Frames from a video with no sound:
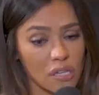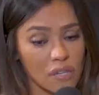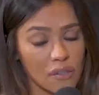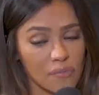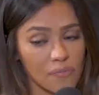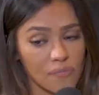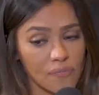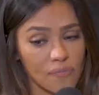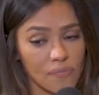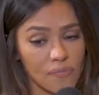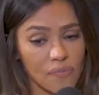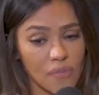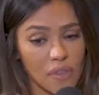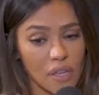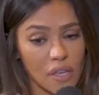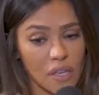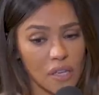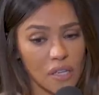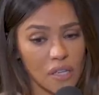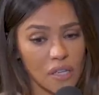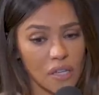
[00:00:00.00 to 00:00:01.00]
And,
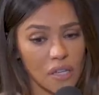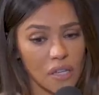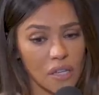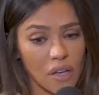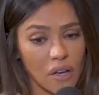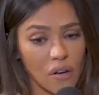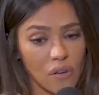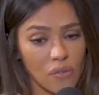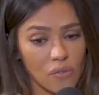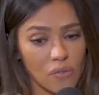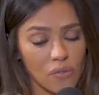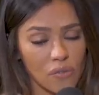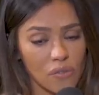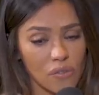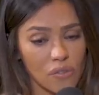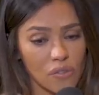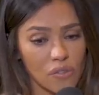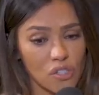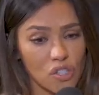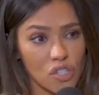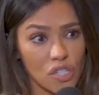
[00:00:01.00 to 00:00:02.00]
you know,
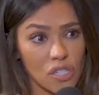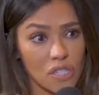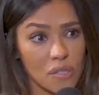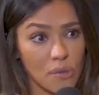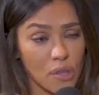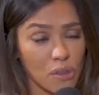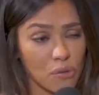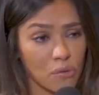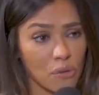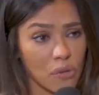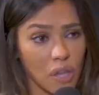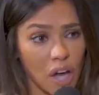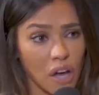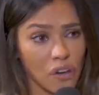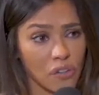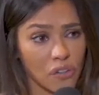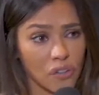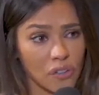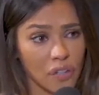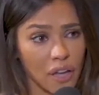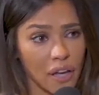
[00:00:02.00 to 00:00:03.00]
she's been through a lot
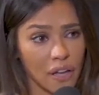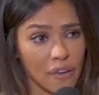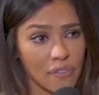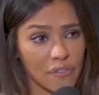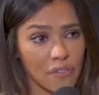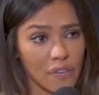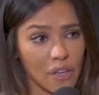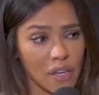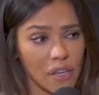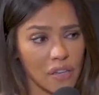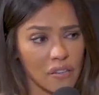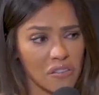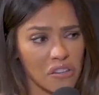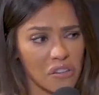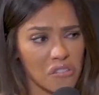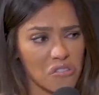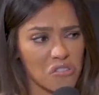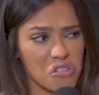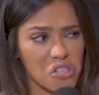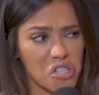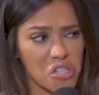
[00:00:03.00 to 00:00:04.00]
in her life. And
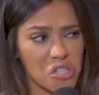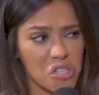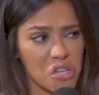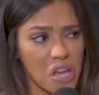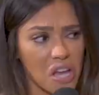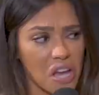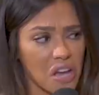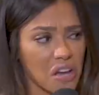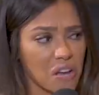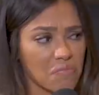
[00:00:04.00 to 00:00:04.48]
there's n-